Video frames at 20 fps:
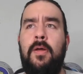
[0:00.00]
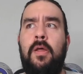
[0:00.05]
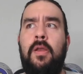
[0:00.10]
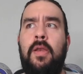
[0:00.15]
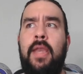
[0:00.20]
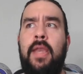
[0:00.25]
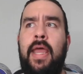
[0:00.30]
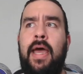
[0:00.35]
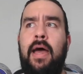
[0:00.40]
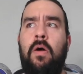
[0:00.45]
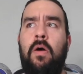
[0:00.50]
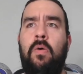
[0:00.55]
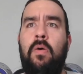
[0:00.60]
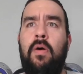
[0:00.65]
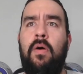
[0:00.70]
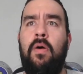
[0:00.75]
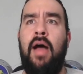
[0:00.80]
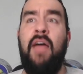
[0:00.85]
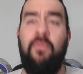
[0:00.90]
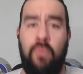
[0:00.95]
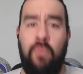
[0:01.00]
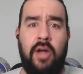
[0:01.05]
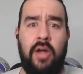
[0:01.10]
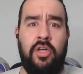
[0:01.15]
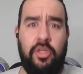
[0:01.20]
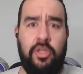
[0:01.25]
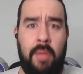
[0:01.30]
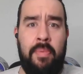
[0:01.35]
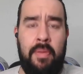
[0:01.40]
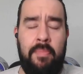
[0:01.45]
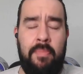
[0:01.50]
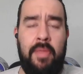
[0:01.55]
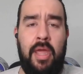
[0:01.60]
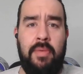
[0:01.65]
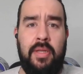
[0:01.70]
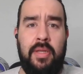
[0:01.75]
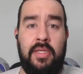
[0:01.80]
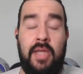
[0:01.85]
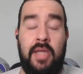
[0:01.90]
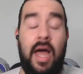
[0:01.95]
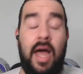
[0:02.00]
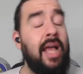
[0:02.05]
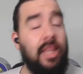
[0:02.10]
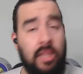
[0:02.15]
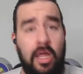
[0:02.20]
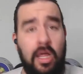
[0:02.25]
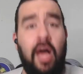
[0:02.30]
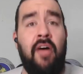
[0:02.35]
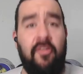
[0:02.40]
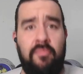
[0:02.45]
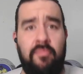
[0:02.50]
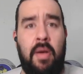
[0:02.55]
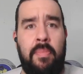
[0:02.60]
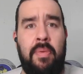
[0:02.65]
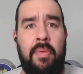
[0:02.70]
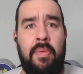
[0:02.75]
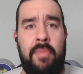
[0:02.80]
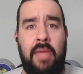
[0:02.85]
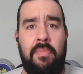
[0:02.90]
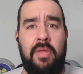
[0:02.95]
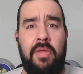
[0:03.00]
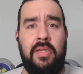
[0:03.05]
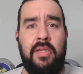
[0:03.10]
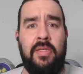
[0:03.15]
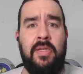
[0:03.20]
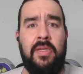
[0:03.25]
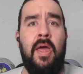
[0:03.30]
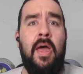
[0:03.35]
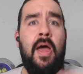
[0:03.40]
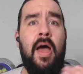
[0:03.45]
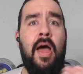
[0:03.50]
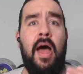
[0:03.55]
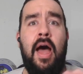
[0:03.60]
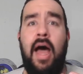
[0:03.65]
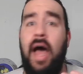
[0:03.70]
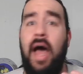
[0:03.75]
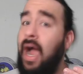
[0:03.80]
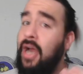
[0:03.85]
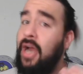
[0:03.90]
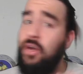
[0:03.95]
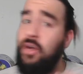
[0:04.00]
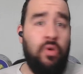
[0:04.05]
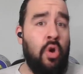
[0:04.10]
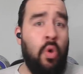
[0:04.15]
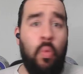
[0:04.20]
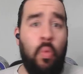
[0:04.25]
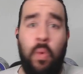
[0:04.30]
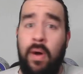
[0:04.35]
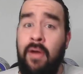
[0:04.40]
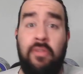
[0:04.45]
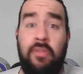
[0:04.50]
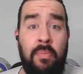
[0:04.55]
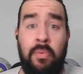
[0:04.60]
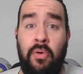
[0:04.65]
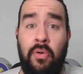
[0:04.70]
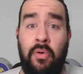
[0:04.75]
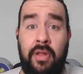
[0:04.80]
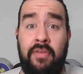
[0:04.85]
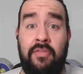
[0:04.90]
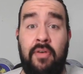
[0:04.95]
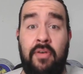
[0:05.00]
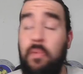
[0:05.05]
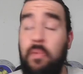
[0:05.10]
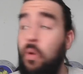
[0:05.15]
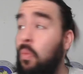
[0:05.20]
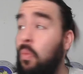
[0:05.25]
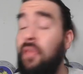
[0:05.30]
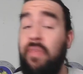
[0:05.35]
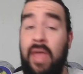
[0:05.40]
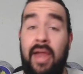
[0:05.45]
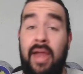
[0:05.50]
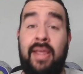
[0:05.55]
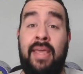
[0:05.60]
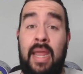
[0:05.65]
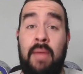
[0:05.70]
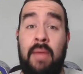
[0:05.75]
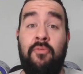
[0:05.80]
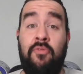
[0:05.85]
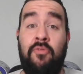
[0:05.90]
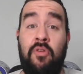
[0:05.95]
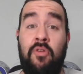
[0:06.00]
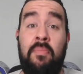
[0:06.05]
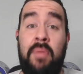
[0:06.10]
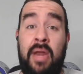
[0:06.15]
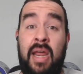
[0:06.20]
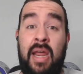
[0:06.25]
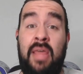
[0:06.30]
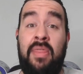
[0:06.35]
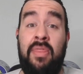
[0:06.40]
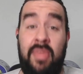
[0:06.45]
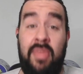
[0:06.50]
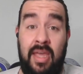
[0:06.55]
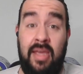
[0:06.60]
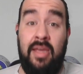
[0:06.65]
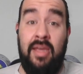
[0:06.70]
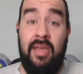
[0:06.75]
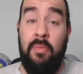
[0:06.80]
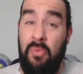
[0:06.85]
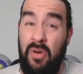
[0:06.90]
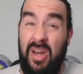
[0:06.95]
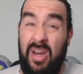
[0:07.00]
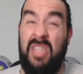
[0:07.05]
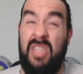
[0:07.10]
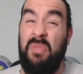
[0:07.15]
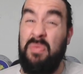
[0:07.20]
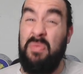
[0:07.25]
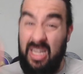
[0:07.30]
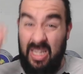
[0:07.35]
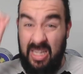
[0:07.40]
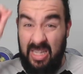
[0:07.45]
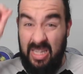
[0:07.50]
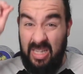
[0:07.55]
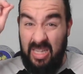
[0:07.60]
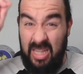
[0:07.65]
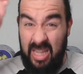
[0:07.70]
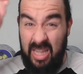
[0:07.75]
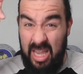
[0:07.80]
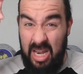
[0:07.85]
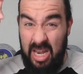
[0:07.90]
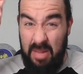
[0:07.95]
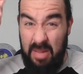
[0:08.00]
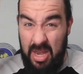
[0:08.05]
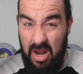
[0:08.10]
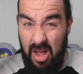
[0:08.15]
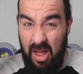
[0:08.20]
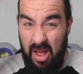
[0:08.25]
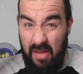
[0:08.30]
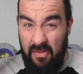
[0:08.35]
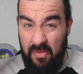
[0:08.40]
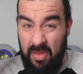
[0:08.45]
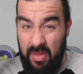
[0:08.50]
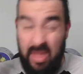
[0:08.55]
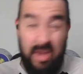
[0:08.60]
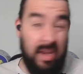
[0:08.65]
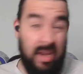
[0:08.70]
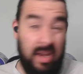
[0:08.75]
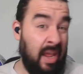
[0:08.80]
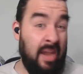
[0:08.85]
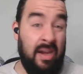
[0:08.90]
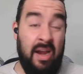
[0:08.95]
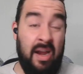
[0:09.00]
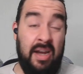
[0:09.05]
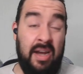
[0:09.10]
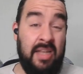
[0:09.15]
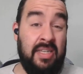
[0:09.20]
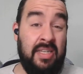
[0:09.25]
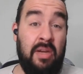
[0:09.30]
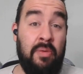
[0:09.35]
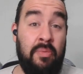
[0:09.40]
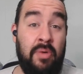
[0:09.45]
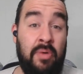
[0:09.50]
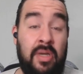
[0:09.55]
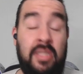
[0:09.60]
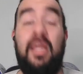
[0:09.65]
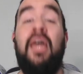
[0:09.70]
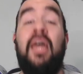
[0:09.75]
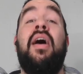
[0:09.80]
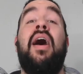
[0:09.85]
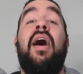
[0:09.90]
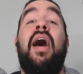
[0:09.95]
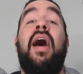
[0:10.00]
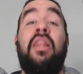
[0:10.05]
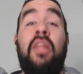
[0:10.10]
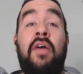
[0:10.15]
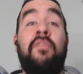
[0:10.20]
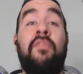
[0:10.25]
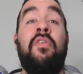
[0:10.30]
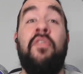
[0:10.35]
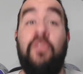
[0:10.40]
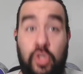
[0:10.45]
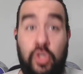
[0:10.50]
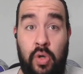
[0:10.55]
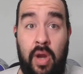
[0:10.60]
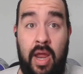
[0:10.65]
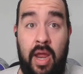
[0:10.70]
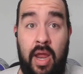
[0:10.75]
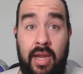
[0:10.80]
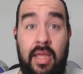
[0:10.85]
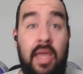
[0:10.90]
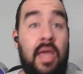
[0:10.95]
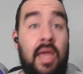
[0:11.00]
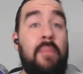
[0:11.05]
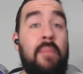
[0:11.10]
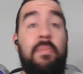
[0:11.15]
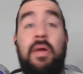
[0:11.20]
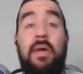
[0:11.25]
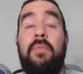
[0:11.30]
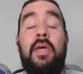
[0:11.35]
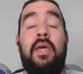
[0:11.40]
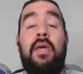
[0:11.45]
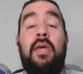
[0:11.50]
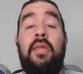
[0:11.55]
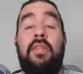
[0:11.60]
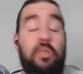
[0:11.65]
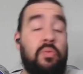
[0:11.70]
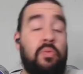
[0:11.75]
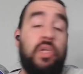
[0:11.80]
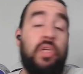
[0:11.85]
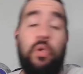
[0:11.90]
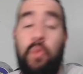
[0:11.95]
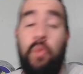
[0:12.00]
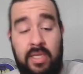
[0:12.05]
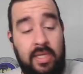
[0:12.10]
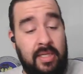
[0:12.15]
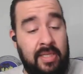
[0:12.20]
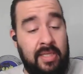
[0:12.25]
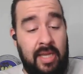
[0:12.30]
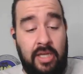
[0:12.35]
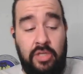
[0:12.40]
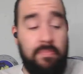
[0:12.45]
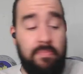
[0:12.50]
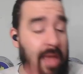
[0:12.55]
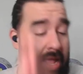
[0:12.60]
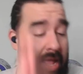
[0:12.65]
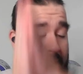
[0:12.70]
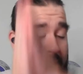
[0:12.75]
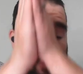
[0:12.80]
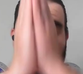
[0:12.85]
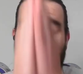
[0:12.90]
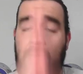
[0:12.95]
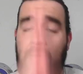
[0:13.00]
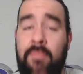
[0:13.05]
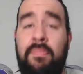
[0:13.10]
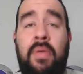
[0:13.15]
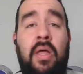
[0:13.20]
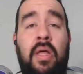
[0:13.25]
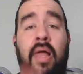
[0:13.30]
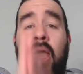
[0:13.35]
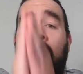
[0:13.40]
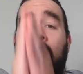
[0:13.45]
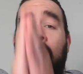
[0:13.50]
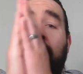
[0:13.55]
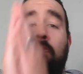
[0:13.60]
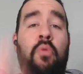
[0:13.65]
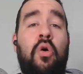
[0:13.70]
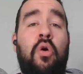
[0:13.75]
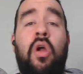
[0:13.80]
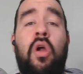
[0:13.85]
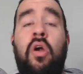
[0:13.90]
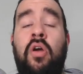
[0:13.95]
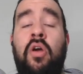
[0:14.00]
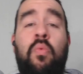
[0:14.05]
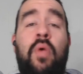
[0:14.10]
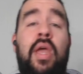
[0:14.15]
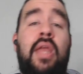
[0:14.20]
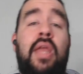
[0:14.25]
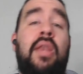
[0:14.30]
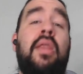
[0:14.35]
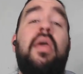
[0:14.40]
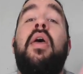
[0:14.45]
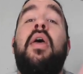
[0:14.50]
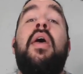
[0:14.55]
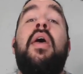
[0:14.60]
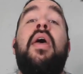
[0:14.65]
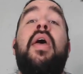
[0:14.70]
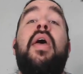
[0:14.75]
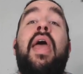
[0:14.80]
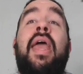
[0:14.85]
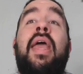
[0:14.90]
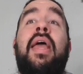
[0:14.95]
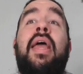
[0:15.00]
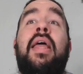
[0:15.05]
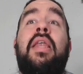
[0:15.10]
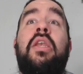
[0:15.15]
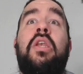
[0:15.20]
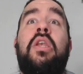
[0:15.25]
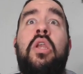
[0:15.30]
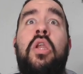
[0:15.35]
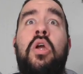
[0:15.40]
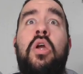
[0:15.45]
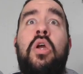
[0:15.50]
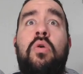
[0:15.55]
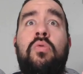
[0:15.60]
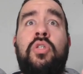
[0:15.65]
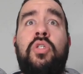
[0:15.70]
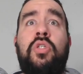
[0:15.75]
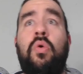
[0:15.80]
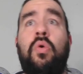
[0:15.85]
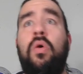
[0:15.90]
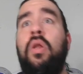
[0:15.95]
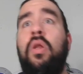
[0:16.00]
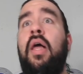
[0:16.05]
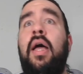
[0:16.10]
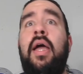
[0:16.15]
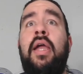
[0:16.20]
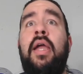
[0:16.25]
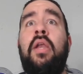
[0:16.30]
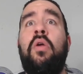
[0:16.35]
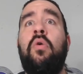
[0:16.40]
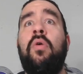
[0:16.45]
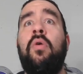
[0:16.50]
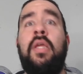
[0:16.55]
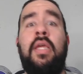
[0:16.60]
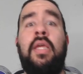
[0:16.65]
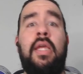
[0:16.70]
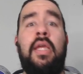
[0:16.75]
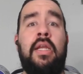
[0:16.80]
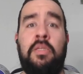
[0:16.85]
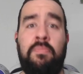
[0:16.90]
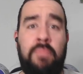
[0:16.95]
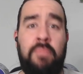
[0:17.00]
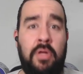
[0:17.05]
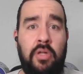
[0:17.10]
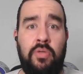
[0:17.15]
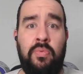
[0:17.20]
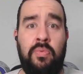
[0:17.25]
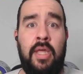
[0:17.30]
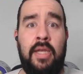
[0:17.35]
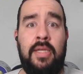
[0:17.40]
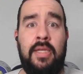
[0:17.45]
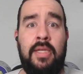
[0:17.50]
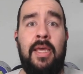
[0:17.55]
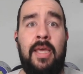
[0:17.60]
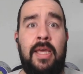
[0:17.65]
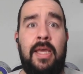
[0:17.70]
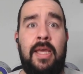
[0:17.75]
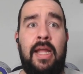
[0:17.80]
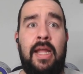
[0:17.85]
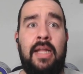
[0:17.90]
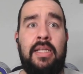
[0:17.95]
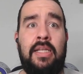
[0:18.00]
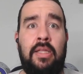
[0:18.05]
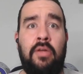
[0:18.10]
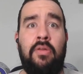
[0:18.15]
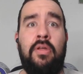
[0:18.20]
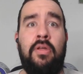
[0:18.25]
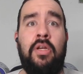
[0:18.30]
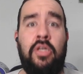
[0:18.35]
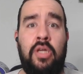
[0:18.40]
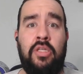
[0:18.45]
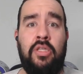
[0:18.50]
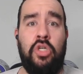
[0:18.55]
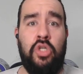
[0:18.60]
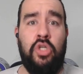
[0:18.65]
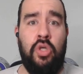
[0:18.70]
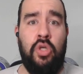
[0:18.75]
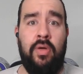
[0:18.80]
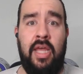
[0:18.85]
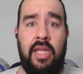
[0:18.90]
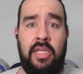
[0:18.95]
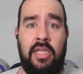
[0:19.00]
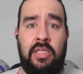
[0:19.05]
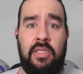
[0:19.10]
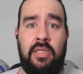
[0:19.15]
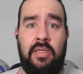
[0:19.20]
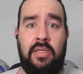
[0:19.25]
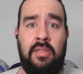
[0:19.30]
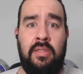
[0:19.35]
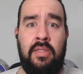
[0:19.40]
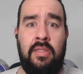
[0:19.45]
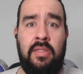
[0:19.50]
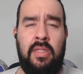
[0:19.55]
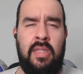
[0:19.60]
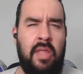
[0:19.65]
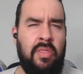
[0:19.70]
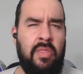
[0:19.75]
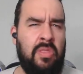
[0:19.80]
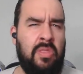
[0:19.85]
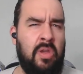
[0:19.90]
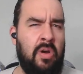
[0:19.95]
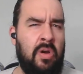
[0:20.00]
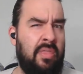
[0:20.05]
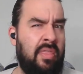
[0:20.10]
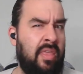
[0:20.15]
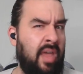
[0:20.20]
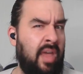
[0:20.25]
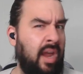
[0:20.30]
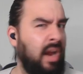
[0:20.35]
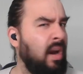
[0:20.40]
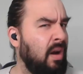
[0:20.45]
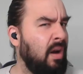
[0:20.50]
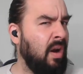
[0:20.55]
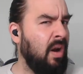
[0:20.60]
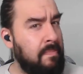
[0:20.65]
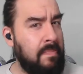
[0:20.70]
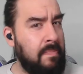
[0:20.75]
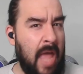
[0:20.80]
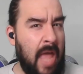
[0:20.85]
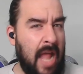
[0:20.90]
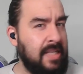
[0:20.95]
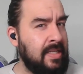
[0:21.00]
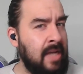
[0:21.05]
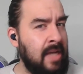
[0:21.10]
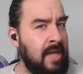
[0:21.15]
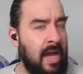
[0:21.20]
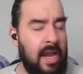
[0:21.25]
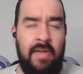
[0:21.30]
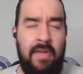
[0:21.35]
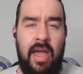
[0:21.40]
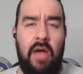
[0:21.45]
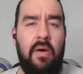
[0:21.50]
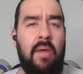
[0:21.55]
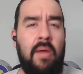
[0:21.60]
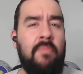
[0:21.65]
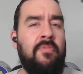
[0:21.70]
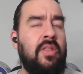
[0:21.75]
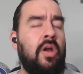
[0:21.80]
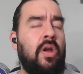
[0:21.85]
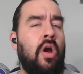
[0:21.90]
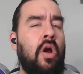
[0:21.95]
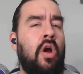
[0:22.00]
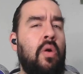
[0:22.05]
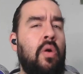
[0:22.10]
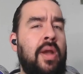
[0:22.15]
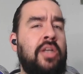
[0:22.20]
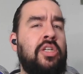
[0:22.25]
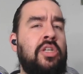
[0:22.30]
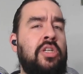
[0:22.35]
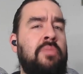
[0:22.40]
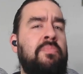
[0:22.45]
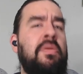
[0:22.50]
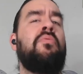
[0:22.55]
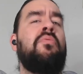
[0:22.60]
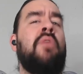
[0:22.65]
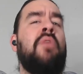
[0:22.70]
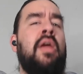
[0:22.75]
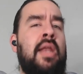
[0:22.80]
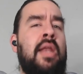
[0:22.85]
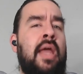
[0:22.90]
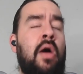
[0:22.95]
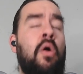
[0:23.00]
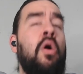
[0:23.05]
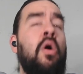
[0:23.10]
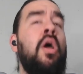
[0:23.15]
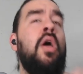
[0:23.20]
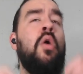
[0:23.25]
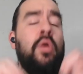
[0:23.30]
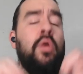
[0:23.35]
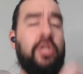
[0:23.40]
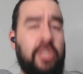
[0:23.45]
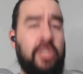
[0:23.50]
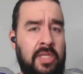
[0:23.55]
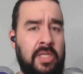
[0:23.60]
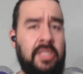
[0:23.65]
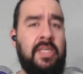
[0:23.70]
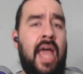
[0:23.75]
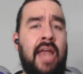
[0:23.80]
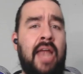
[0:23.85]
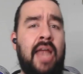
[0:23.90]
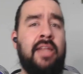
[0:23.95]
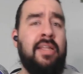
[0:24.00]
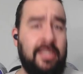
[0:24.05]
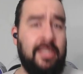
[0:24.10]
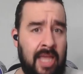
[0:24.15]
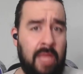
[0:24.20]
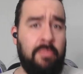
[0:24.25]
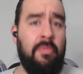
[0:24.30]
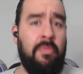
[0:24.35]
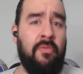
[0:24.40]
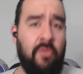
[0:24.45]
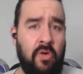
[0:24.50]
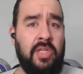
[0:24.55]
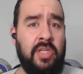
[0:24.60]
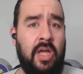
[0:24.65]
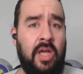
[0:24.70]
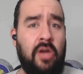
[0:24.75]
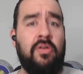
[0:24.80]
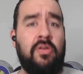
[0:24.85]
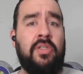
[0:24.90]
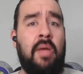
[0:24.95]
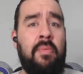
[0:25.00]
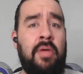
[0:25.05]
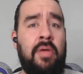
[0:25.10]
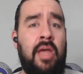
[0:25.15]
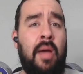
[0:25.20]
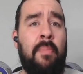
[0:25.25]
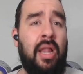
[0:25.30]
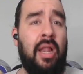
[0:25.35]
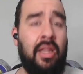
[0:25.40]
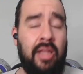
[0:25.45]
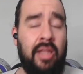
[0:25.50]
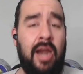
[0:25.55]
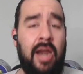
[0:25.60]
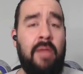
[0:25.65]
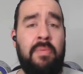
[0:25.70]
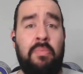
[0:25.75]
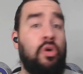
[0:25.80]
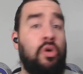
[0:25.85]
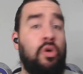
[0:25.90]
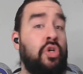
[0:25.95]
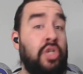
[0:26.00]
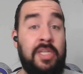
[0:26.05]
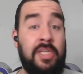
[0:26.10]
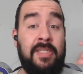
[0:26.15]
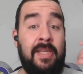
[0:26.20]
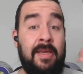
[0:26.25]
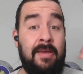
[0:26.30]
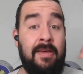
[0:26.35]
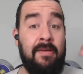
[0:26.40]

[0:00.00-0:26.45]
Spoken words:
Now, I've watched Muppet Babies. I love Muppet Babies. I don't know where they're pulling from or where that came from, but I think Caprice was a little bit off with it, and honestly, Caprice, I love you for trying. But this was a quick succession match. Big Bill and Moriarty win. And no storyline or heat is built with it. It's literally just to showcase that they're there. That's kind of how I'm feeling ROH has been right now, which is sad because Death Before Dishonor is coming up, but a lot of people are just